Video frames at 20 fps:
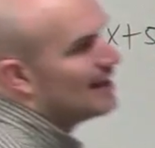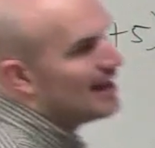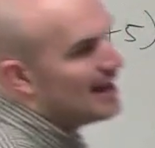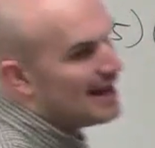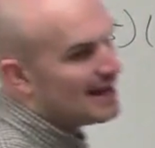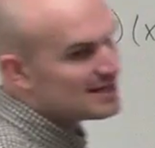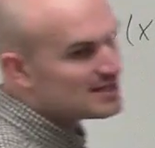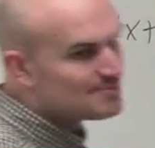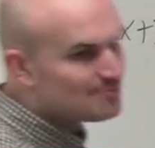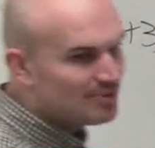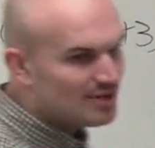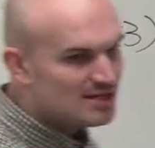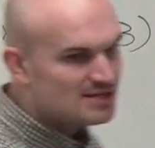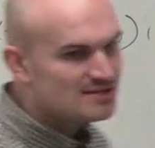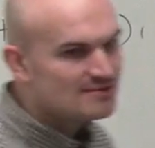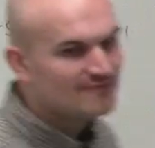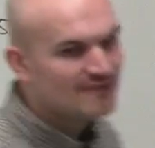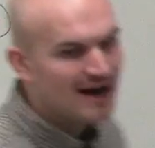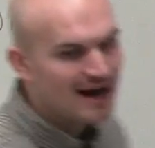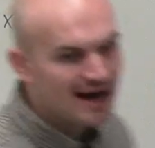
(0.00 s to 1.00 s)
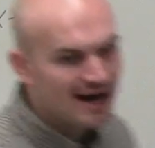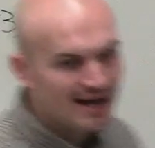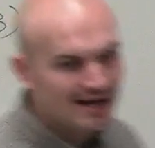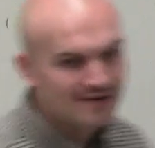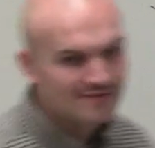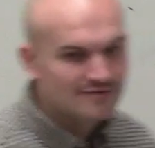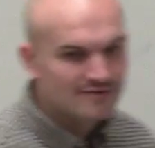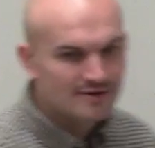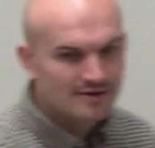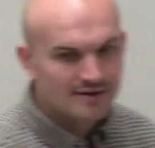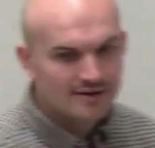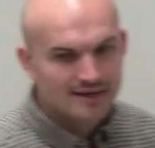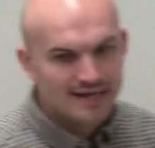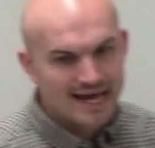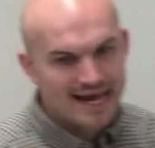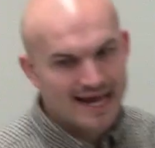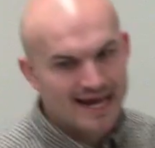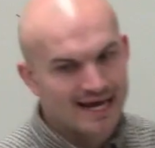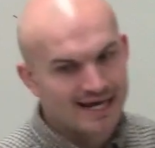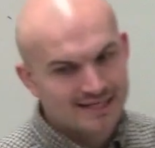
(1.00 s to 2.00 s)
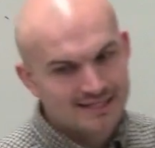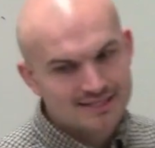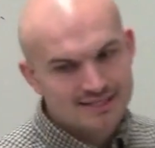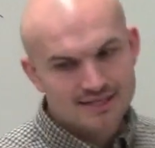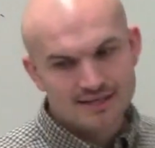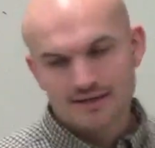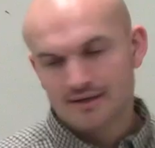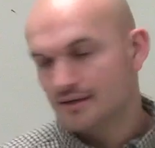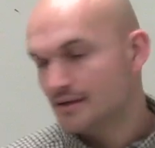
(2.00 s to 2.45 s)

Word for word: x plus five and